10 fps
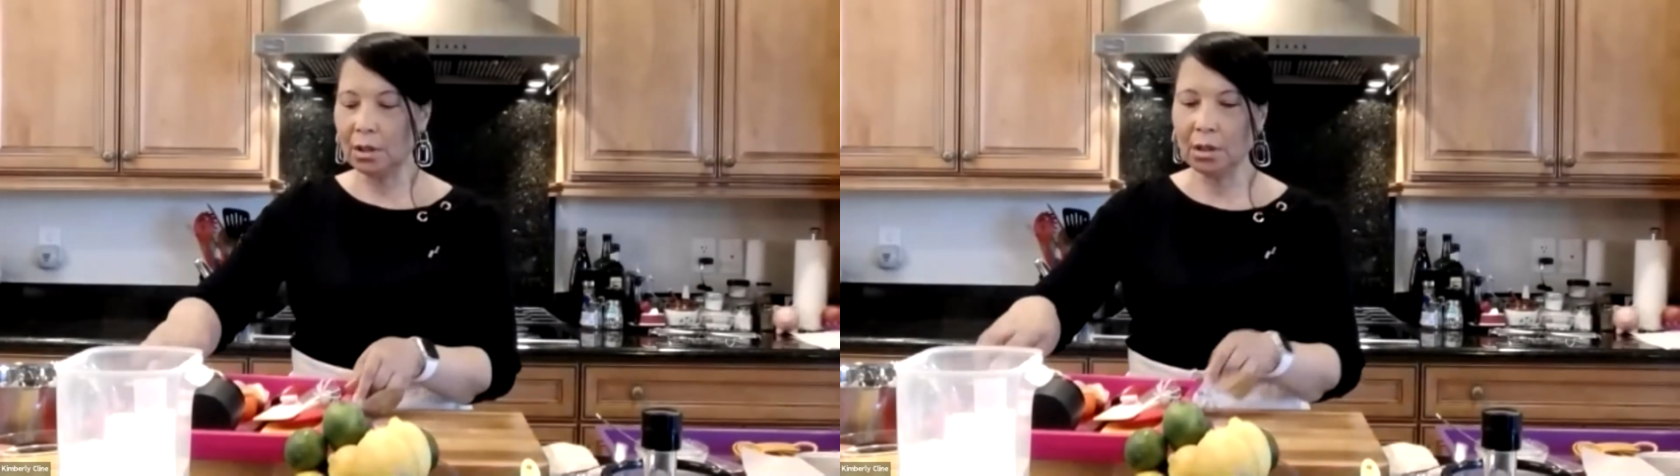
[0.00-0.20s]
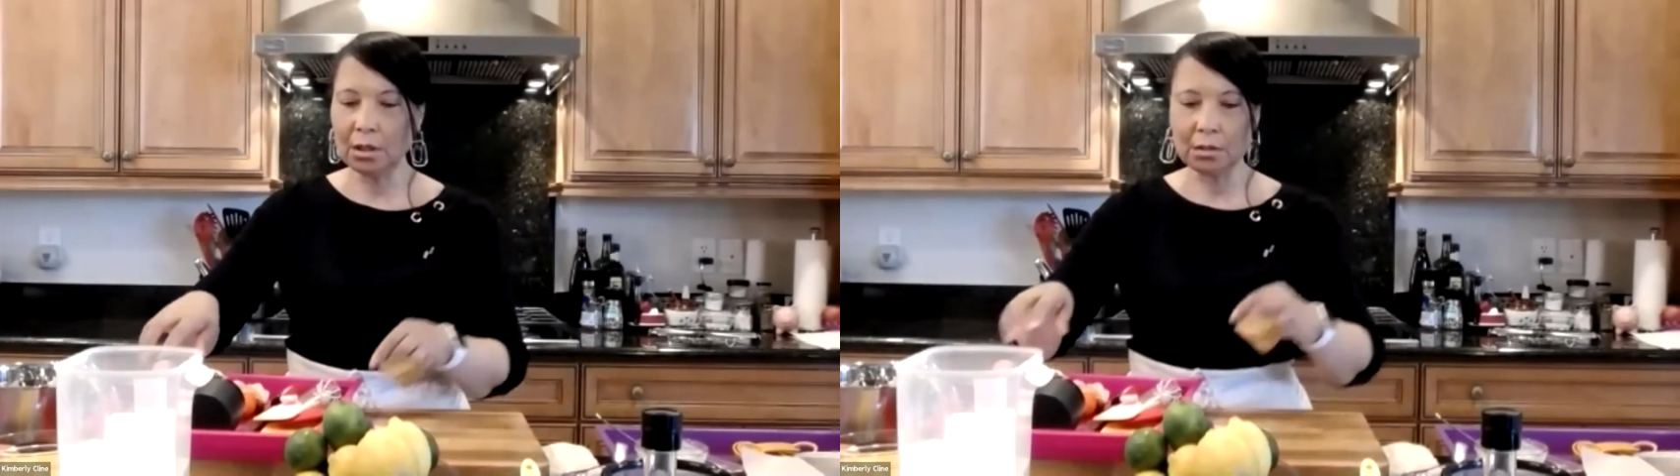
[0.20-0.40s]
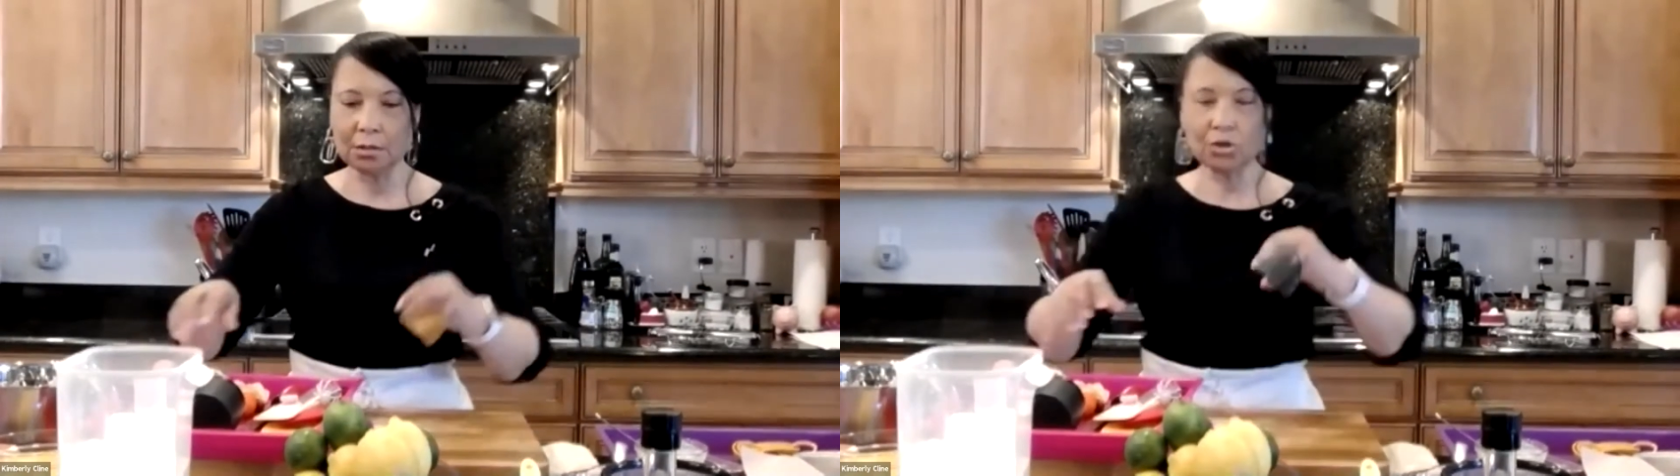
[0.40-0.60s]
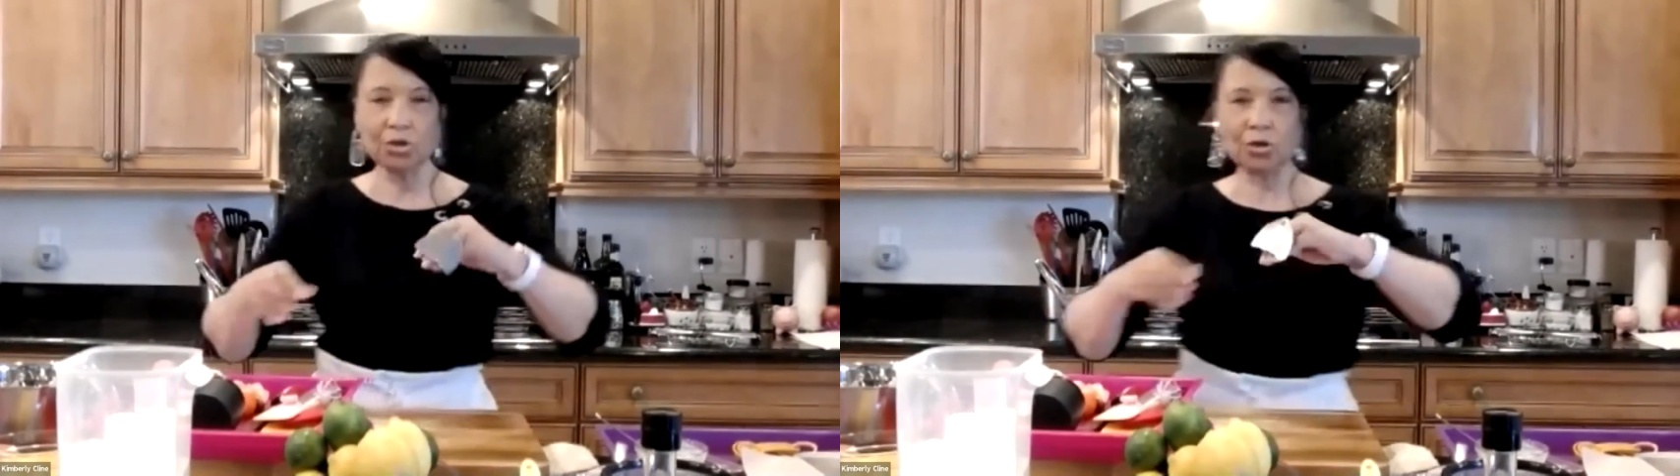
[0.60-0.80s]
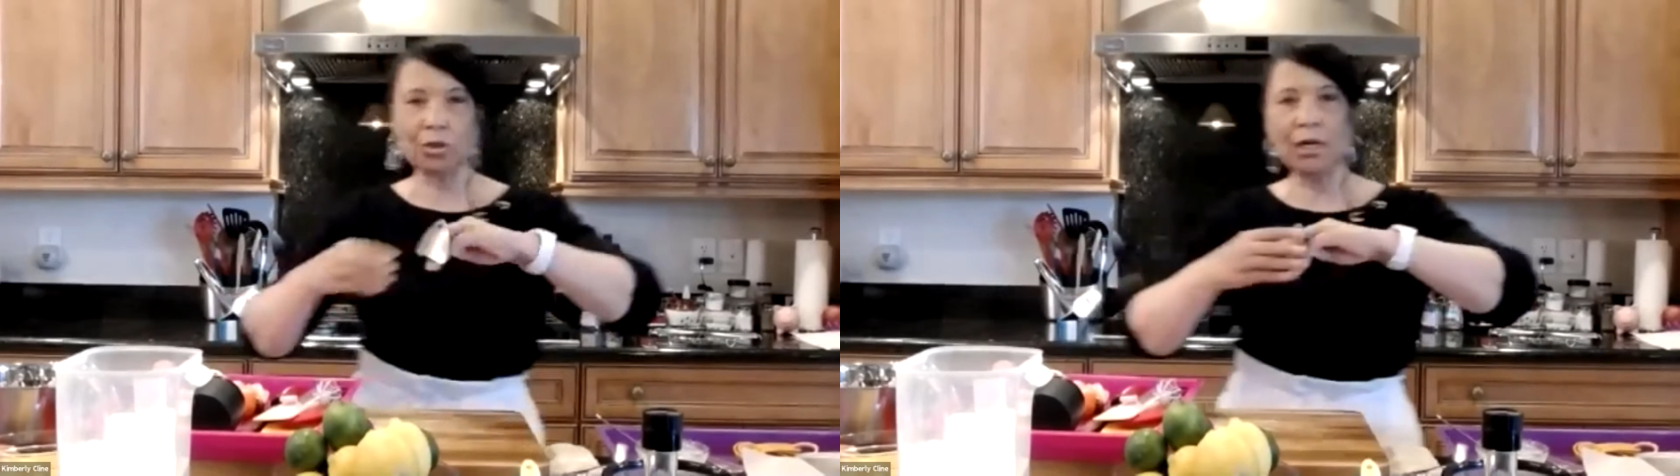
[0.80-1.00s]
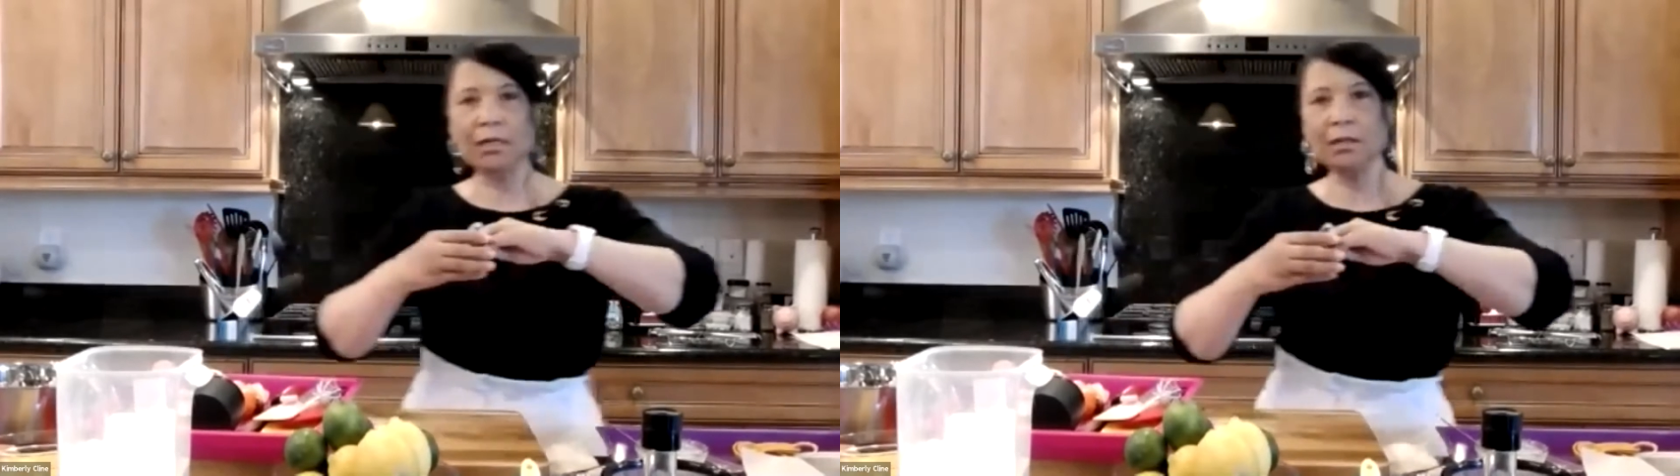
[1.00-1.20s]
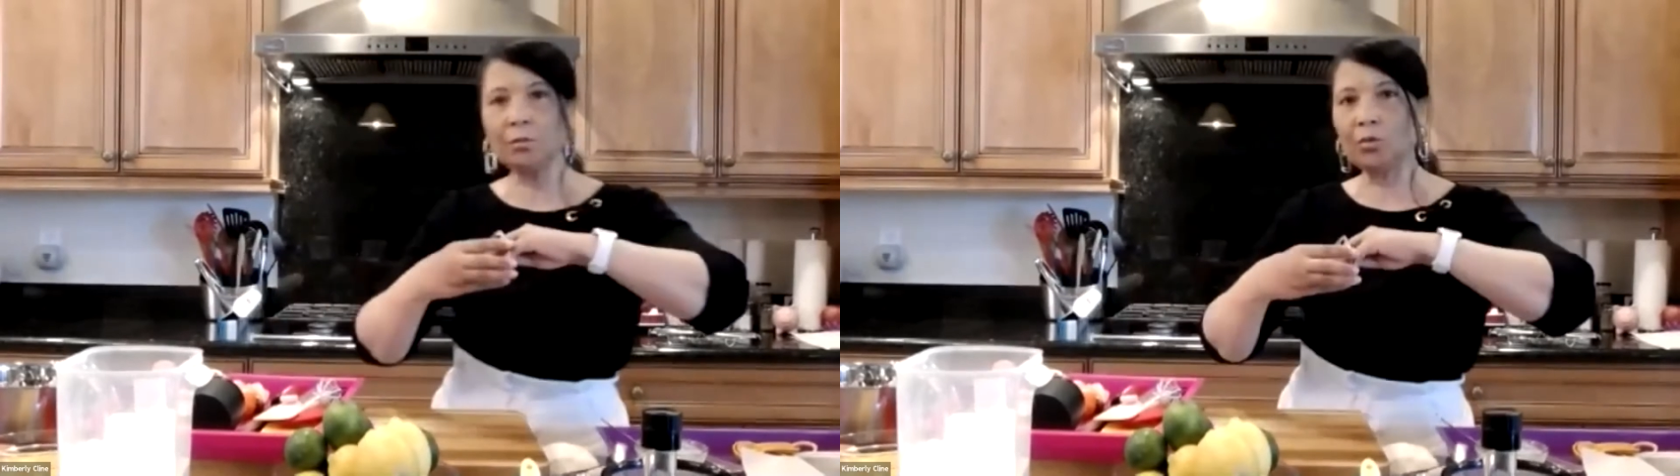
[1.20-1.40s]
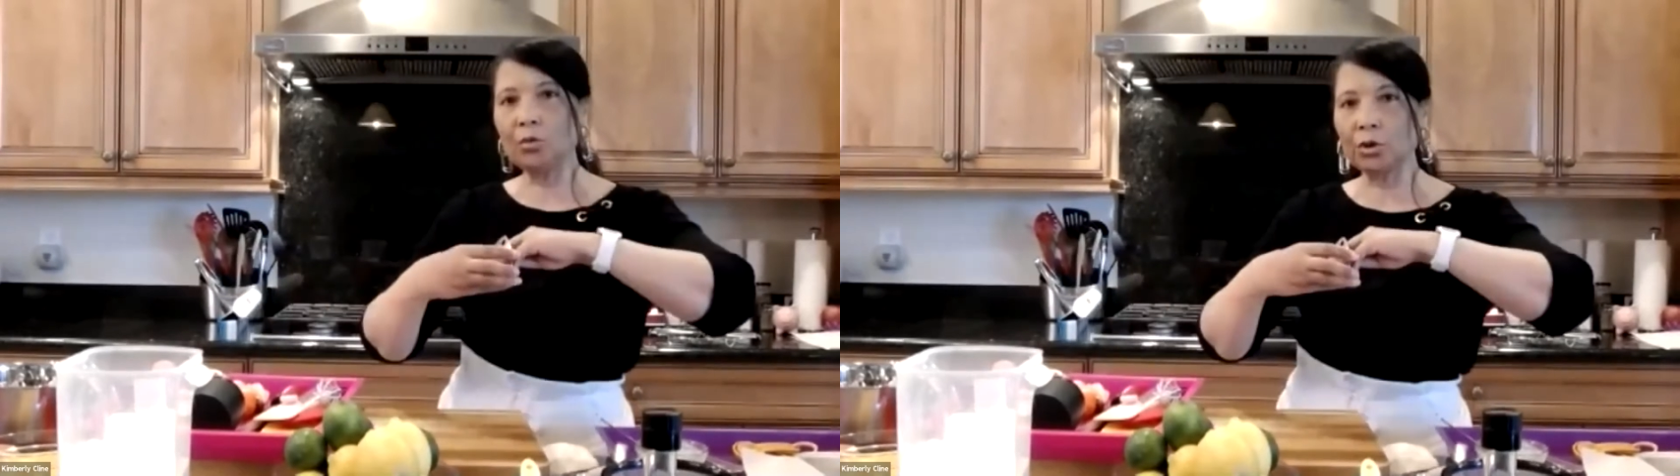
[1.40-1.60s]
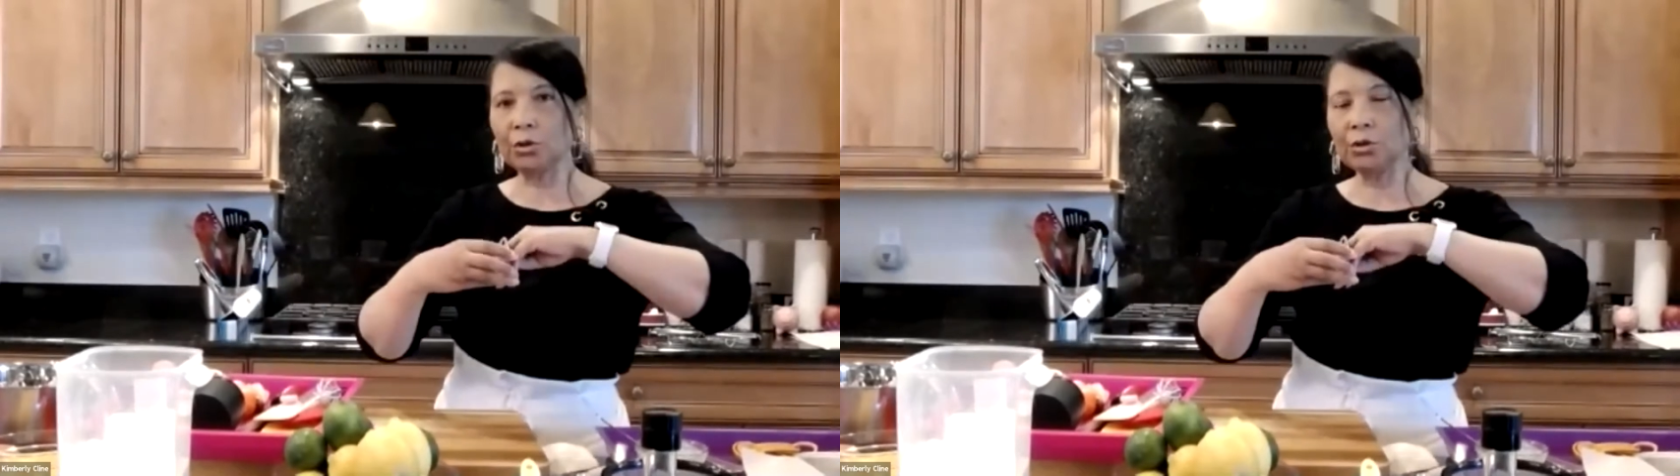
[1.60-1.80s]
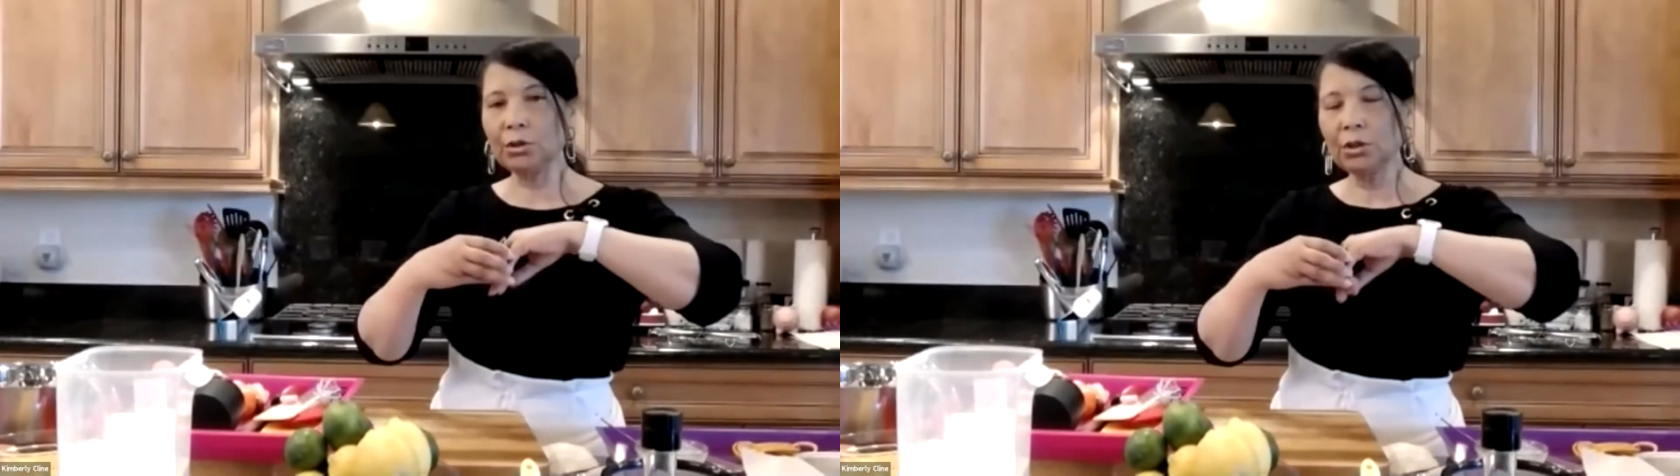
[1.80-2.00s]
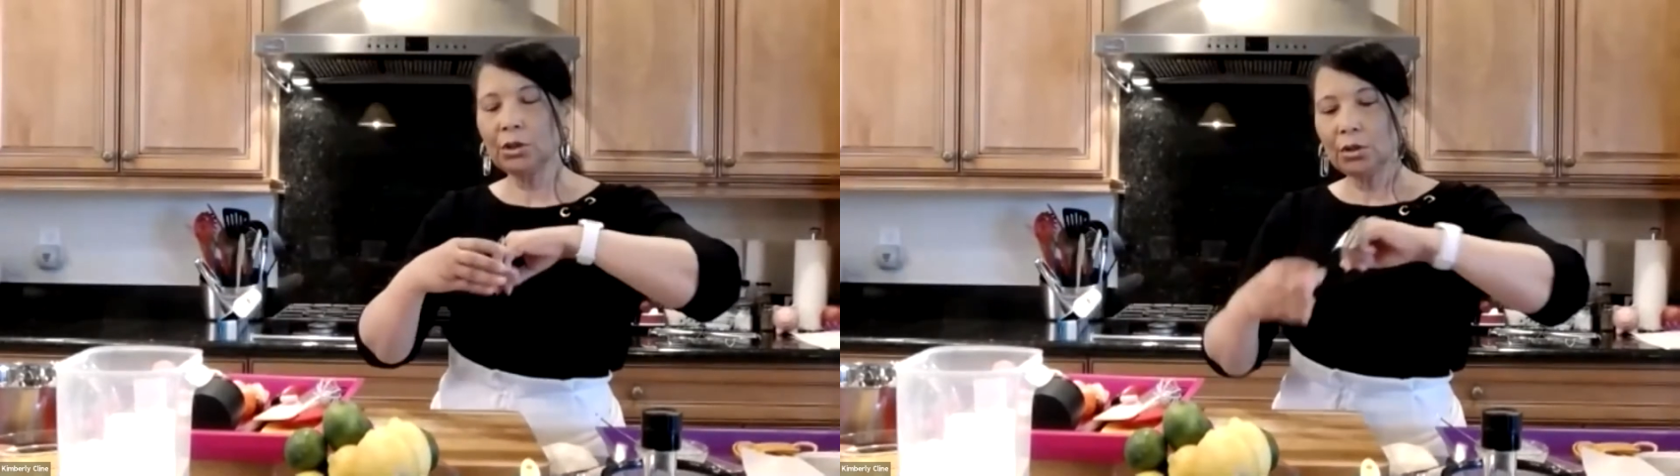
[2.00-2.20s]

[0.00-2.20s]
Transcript: onto your cutting board